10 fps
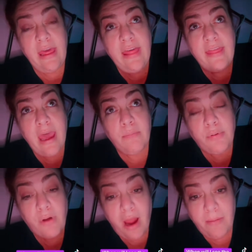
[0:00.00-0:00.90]
that
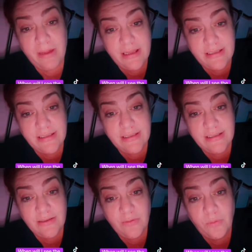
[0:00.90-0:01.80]

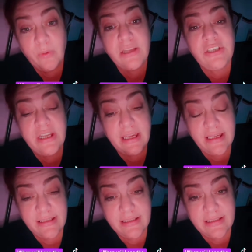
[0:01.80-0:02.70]
promise, which
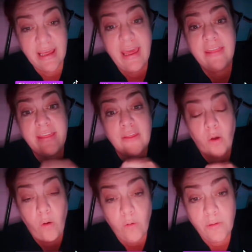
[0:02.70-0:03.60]
is that the
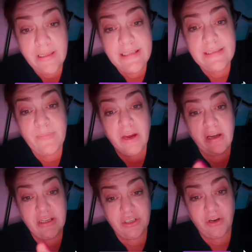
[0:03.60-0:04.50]
Holy
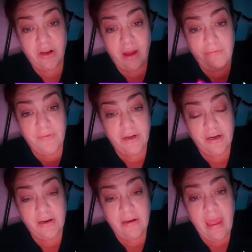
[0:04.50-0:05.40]
Spirit is your
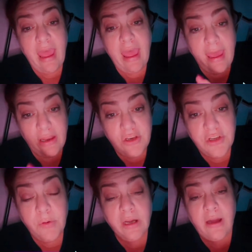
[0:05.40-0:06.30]
comforter and
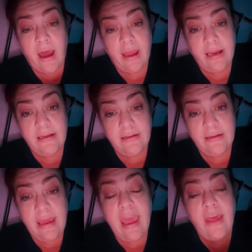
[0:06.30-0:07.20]
your guide.
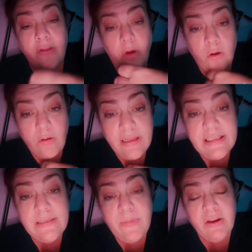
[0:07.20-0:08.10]
And the Holy
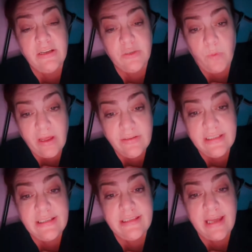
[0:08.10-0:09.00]
Spirit dwells
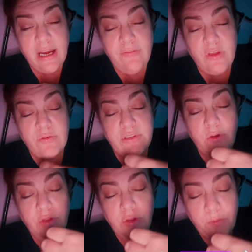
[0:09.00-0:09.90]
inside of you.
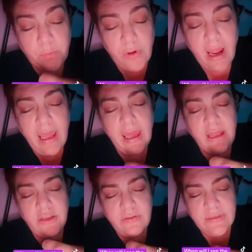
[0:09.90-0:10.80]
So you pray
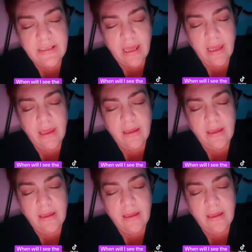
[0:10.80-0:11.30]
and you say,